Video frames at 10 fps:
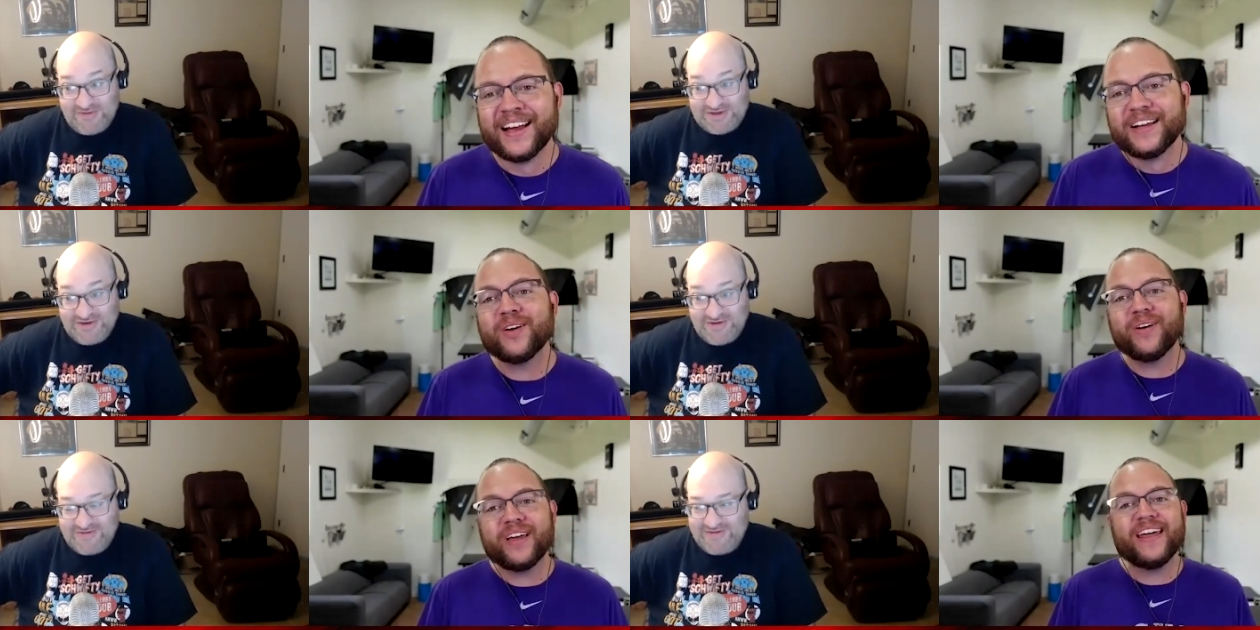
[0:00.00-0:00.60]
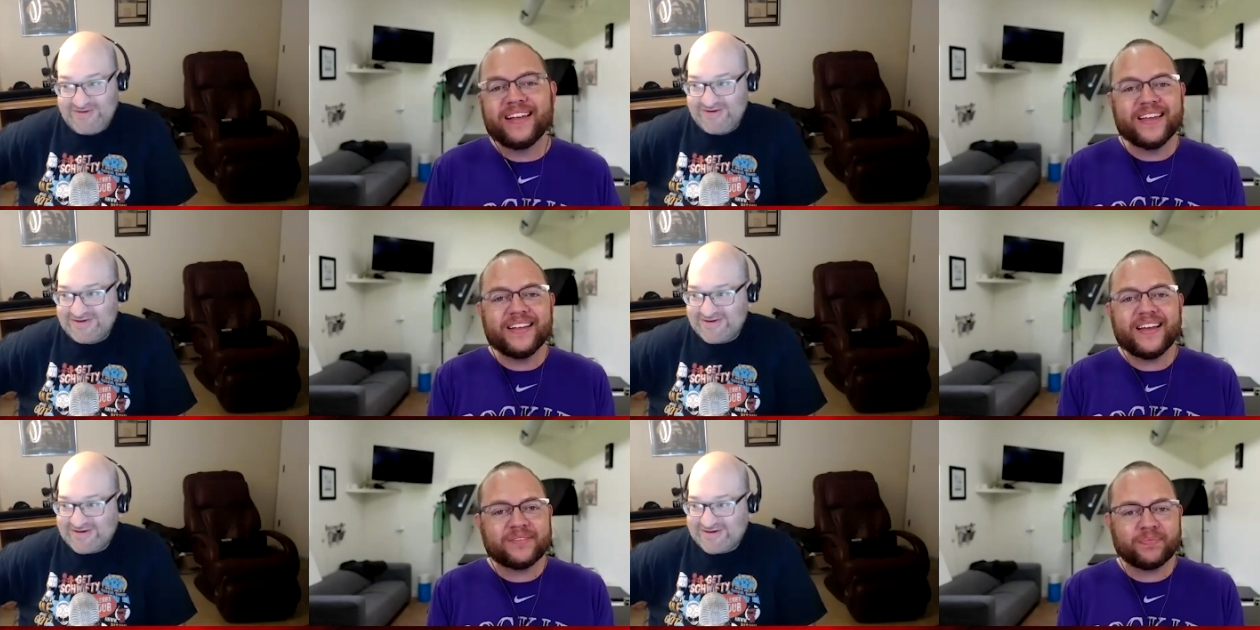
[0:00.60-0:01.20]
Speaker 1: So and I think
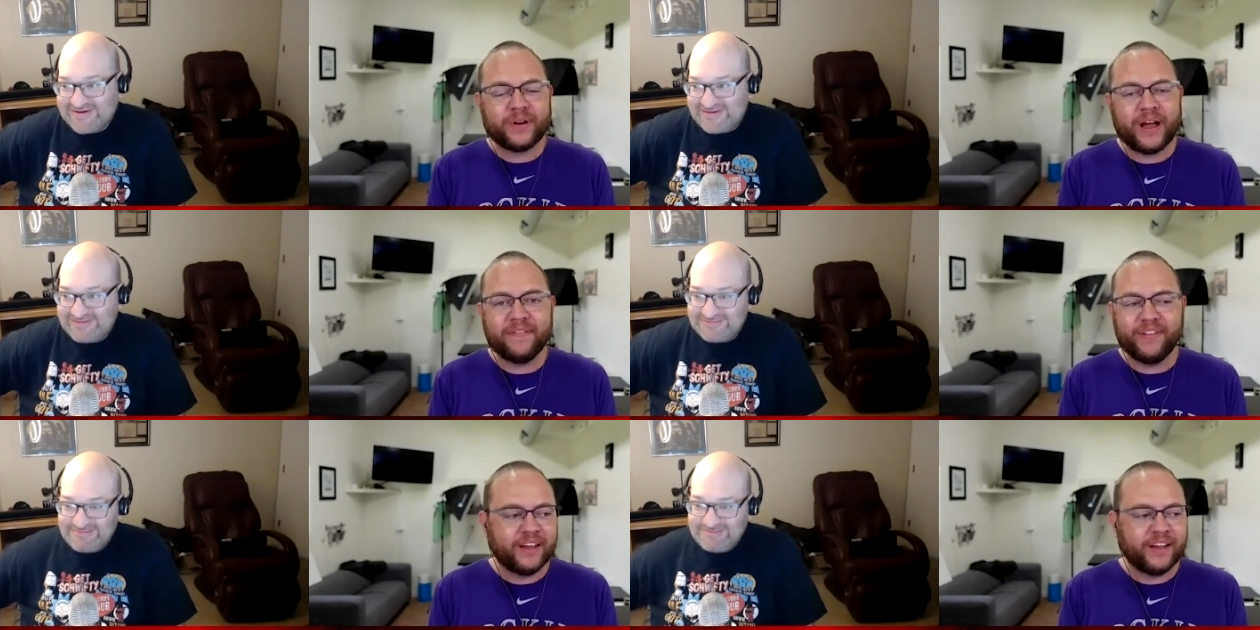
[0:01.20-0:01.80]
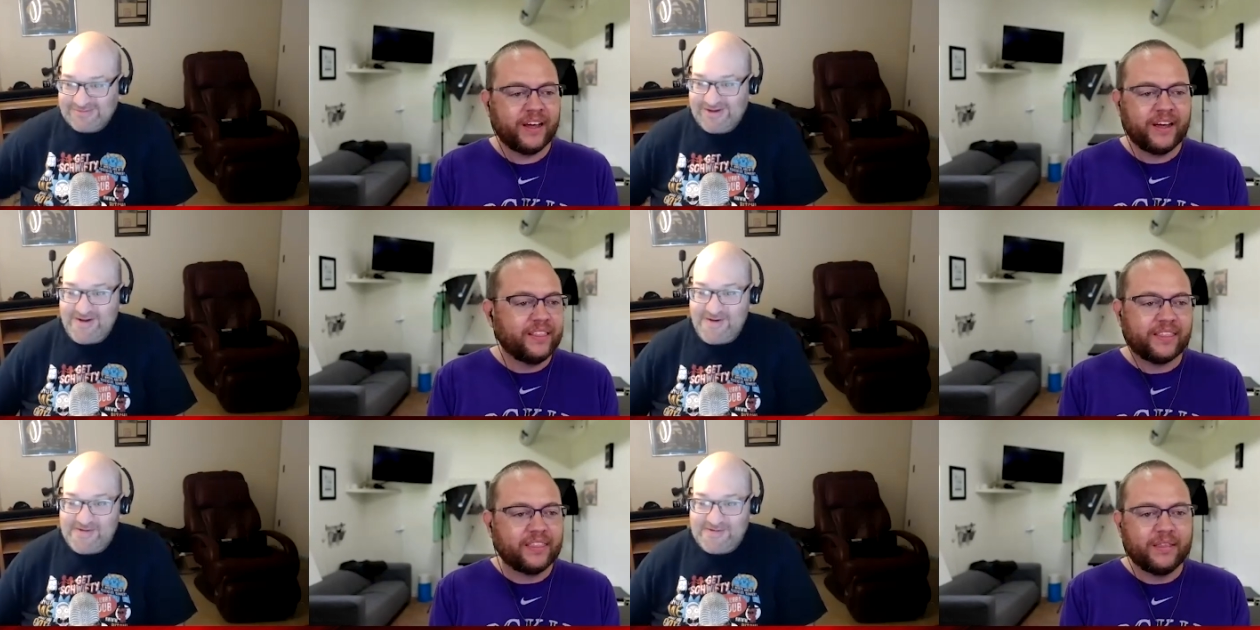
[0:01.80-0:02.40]
that's kind of like
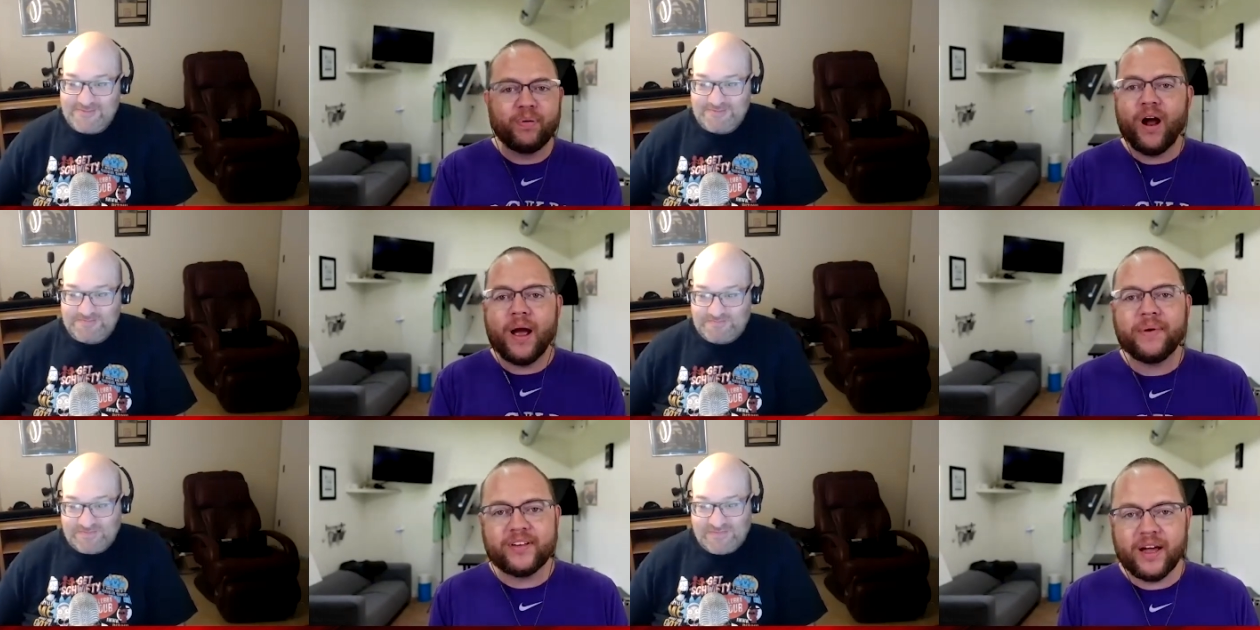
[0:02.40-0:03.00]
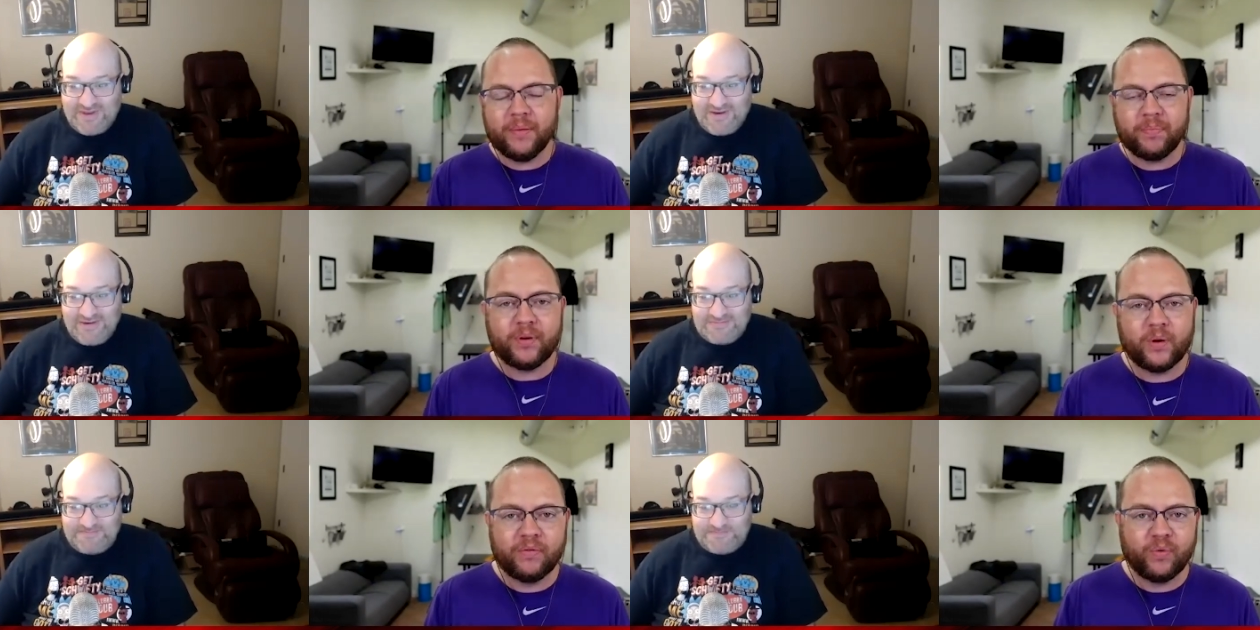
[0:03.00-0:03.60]
the prime
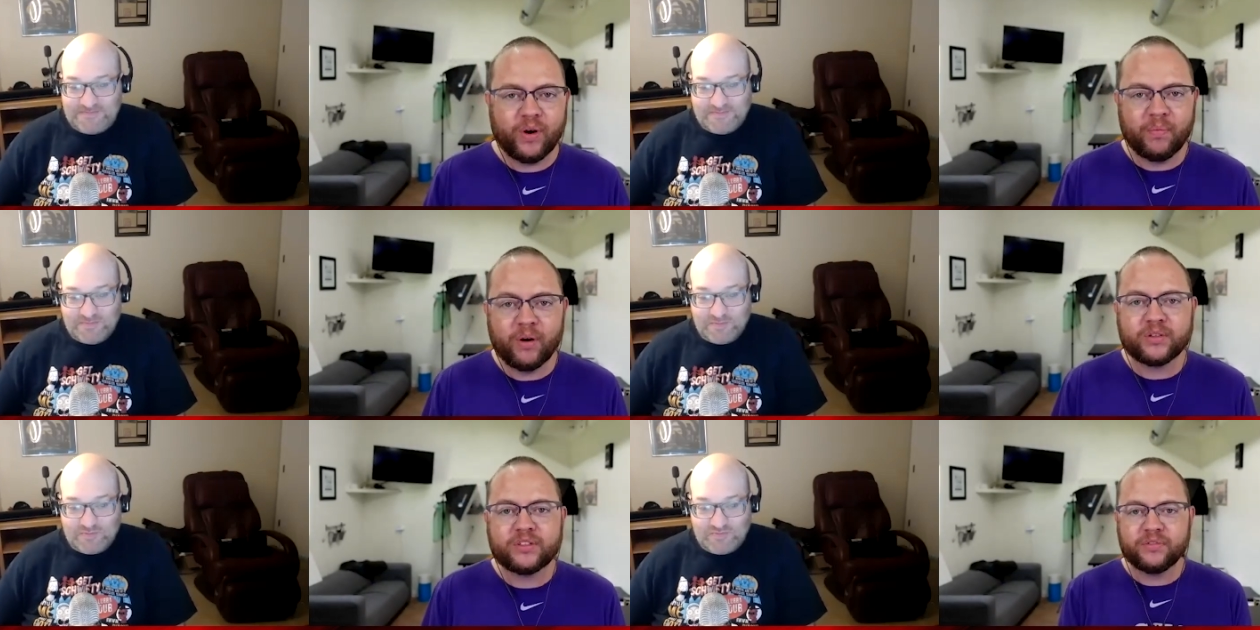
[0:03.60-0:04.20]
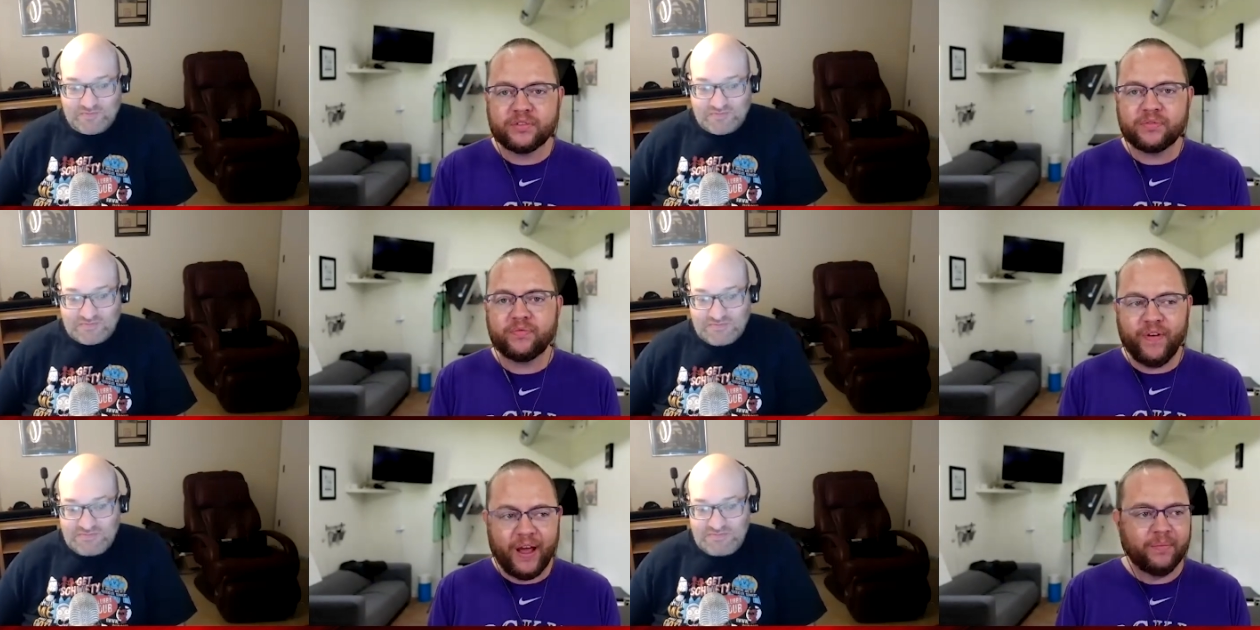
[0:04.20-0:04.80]
example of what most
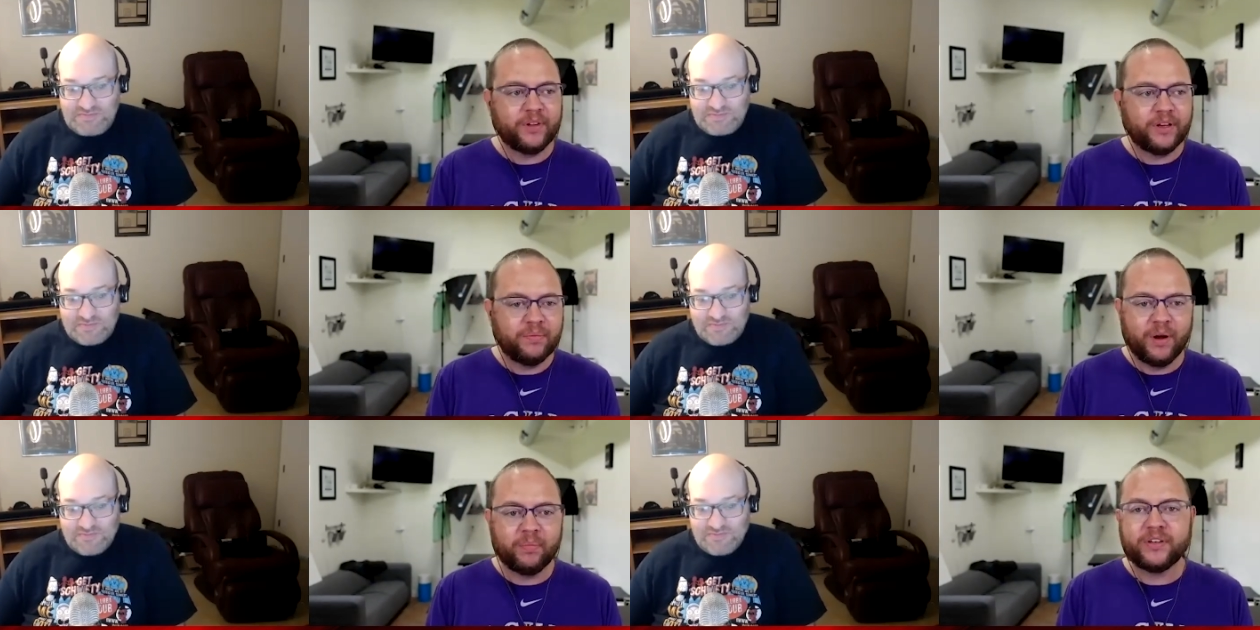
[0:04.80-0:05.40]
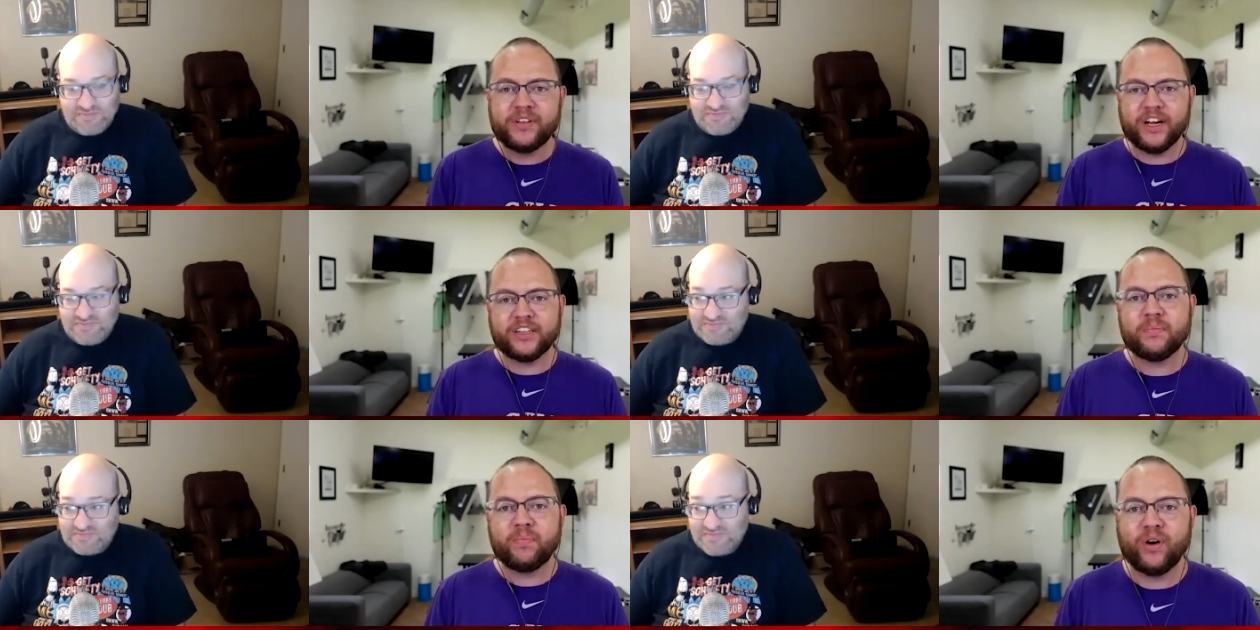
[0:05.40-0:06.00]
family member tech
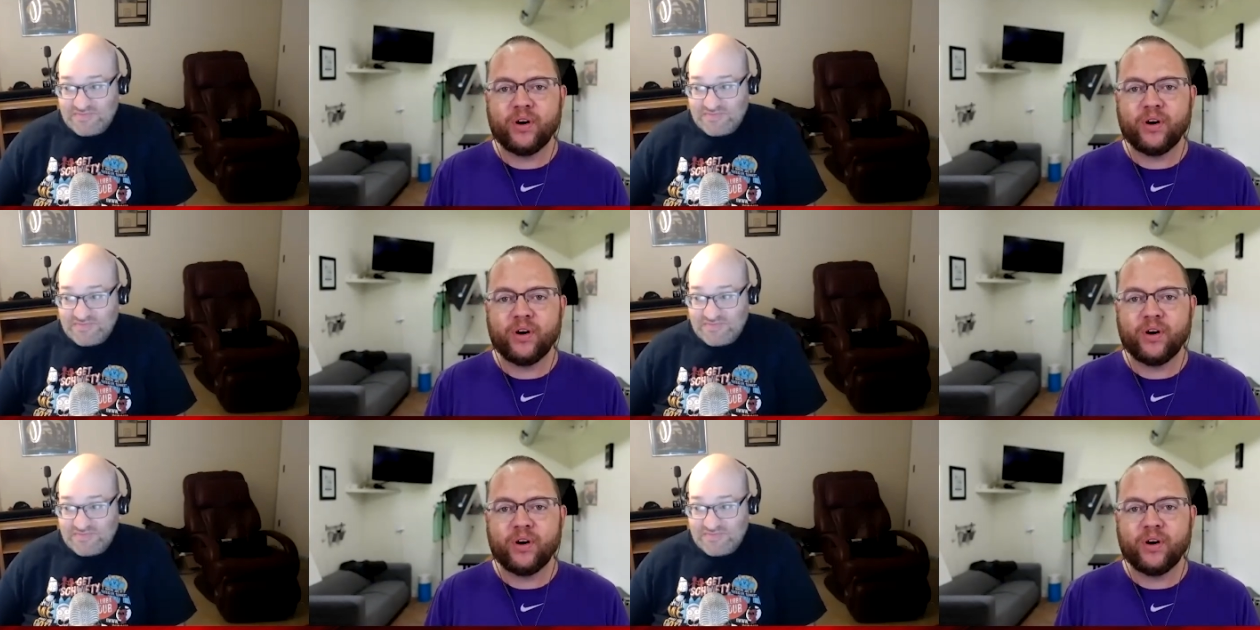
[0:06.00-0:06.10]
support